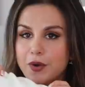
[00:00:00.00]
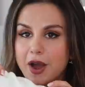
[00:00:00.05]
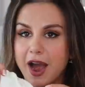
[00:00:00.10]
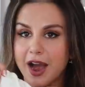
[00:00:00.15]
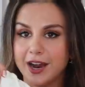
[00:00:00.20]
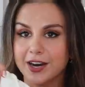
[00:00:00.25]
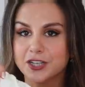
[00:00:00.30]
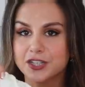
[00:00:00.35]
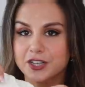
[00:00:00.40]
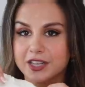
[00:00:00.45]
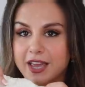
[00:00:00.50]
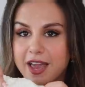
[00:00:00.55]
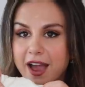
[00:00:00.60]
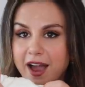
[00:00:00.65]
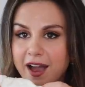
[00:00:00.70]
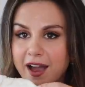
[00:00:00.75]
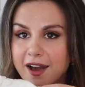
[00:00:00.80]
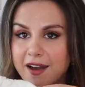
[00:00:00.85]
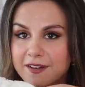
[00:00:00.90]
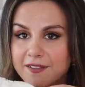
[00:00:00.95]
You actually
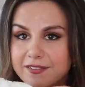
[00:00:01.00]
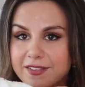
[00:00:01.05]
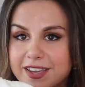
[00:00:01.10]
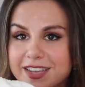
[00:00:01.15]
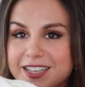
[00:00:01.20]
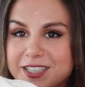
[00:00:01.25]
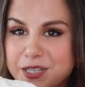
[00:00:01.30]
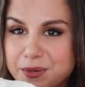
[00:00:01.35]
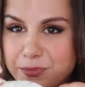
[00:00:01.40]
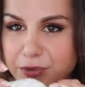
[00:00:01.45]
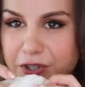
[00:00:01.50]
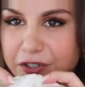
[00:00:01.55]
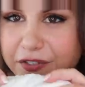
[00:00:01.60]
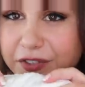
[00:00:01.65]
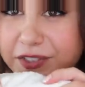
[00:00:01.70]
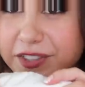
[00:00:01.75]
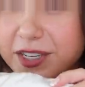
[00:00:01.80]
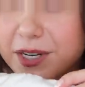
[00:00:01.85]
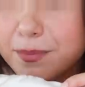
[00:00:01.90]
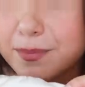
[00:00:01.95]
have It's a
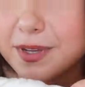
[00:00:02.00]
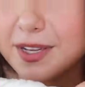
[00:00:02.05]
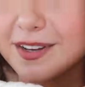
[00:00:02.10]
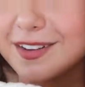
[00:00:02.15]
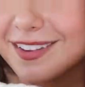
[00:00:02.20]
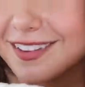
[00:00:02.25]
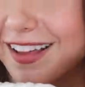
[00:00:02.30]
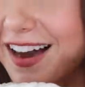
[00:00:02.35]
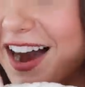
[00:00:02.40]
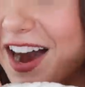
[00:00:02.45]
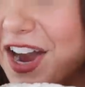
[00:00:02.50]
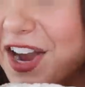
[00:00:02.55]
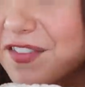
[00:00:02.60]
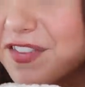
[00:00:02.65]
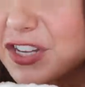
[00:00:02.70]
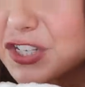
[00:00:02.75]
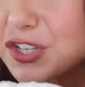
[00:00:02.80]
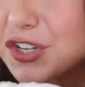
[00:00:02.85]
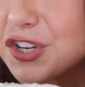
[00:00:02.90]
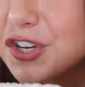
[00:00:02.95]
Beautiful Day to Be
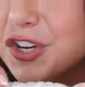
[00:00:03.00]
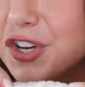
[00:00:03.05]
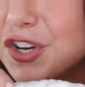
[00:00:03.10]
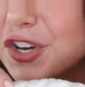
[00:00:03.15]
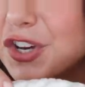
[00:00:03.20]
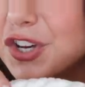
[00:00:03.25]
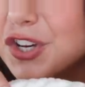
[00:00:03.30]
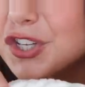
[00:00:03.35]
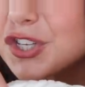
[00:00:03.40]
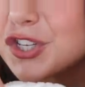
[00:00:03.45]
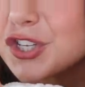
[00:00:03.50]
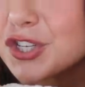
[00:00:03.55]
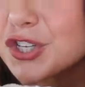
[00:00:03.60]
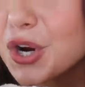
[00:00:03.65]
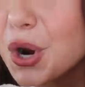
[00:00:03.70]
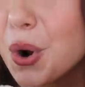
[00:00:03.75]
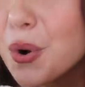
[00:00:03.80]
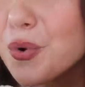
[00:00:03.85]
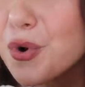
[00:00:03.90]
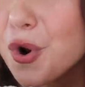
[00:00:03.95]
Alive
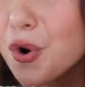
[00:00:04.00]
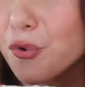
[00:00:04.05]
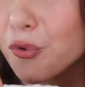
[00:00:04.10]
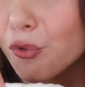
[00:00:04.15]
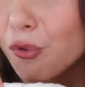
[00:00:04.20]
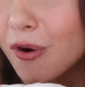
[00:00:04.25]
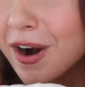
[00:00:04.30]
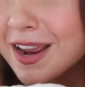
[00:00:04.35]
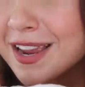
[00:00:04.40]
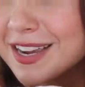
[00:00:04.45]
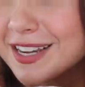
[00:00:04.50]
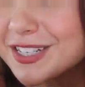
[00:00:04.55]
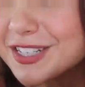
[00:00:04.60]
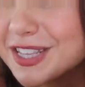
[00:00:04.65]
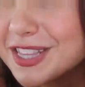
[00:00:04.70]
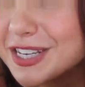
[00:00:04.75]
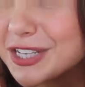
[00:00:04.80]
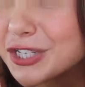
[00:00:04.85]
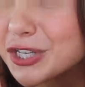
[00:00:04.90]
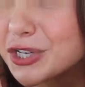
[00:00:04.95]
sewn right
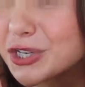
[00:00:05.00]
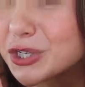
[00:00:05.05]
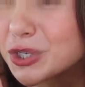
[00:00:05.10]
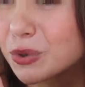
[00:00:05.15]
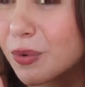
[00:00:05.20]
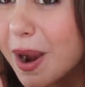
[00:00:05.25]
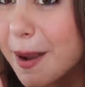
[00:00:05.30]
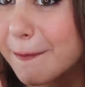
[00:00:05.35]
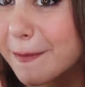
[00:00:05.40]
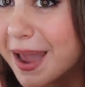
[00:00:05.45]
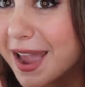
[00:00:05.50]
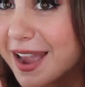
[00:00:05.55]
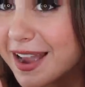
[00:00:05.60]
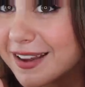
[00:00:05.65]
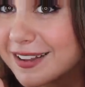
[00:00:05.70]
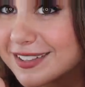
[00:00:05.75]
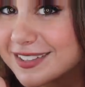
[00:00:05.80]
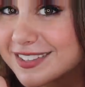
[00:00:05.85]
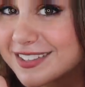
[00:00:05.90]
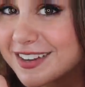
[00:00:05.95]
into these
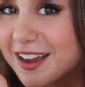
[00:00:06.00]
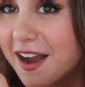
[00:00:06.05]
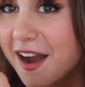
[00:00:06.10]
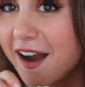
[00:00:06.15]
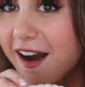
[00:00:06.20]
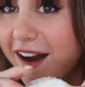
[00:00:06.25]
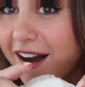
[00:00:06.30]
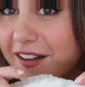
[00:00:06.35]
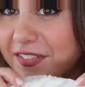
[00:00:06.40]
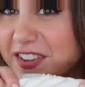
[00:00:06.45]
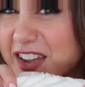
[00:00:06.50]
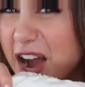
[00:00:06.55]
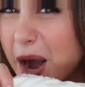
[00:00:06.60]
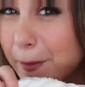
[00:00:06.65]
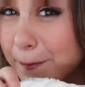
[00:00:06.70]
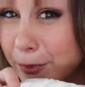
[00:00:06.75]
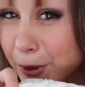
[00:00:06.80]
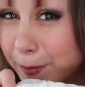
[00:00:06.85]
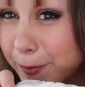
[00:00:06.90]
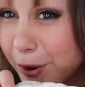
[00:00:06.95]
sweatpants on the
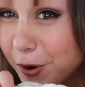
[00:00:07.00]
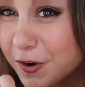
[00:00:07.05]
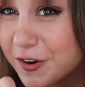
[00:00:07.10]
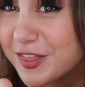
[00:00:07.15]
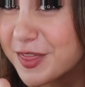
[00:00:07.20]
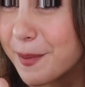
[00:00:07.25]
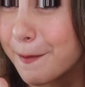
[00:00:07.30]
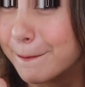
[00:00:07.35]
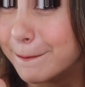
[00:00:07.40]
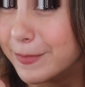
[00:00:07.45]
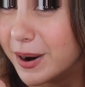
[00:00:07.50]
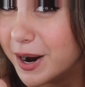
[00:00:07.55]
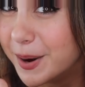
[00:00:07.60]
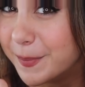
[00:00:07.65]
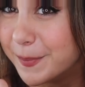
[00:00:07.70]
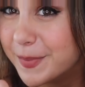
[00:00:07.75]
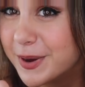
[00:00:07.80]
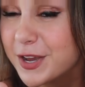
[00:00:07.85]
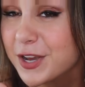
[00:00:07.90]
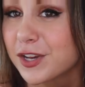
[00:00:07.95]
upper part of the
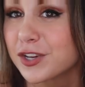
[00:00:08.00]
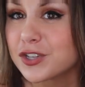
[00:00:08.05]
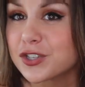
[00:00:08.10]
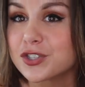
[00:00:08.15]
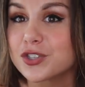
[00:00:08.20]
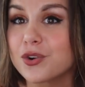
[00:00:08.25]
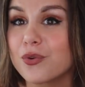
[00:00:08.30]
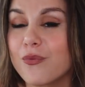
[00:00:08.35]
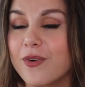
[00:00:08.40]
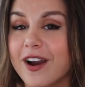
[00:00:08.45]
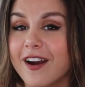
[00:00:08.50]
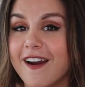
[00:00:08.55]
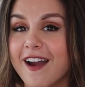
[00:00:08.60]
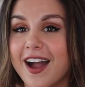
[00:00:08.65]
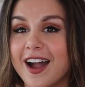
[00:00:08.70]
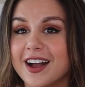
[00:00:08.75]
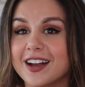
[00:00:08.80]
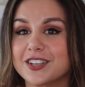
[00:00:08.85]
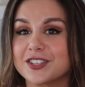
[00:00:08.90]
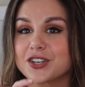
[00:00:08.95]
bum. So
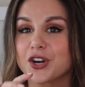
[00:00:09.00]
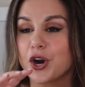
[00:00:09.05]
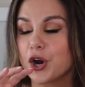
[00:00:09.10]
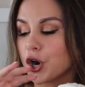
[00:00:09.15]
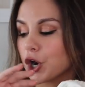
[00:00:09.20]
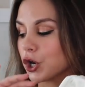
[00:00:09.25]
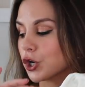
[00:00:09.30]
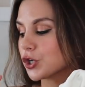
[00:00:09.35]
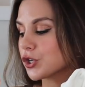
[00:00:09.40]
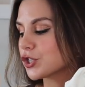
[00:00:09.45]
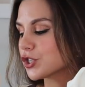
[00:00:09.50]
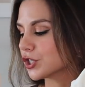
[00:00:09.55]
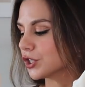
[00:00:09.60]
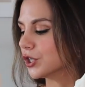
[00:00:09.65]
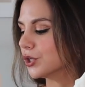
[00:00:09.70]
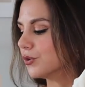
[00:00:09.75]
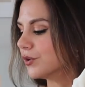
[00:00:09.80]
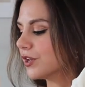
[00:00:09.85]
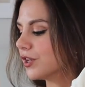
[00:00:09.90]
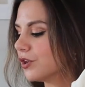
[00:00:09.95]
whereas her
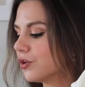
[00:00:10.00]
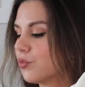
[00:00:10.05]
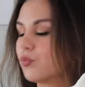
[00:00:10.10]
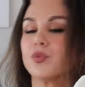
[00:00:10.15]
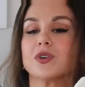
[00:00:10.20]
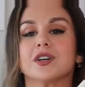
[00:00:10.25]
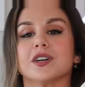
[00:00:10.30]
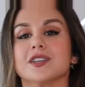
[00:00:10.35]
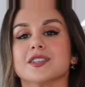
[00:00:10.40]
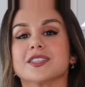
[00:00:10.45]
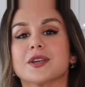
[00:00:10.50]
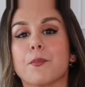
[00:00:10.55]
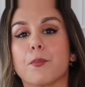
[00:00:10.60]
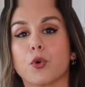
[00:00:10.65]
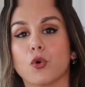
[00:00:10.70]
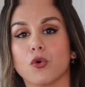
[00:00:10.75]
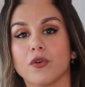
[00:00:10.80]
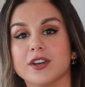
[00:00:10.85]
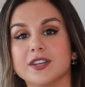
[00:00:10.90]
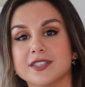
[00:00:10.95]
slogan was
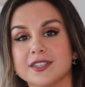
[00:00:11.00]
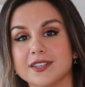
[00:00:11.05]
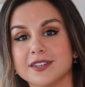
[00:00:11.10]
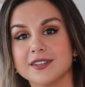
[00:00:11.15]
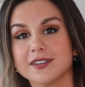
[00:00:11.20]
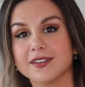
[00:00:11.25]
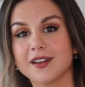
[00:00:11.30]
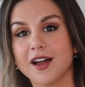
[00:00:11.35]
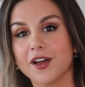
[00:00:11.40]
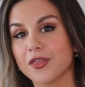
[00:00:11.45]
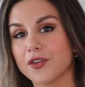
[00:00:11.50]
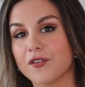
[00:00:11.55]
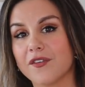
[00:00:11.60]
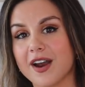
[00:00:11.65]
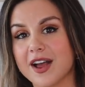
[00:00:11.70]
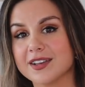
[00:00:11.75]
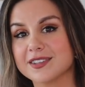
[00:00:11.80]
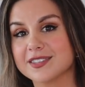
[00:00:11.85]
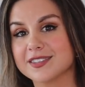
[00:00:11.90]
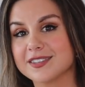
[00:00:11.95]
printed on the
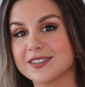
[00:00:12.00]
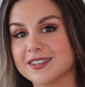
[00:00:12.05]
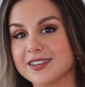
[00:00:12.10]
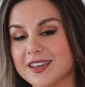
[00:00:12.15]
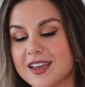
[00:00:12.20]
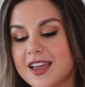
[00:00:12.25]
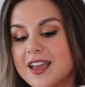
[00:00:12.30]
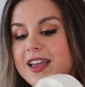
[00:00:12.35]
rest,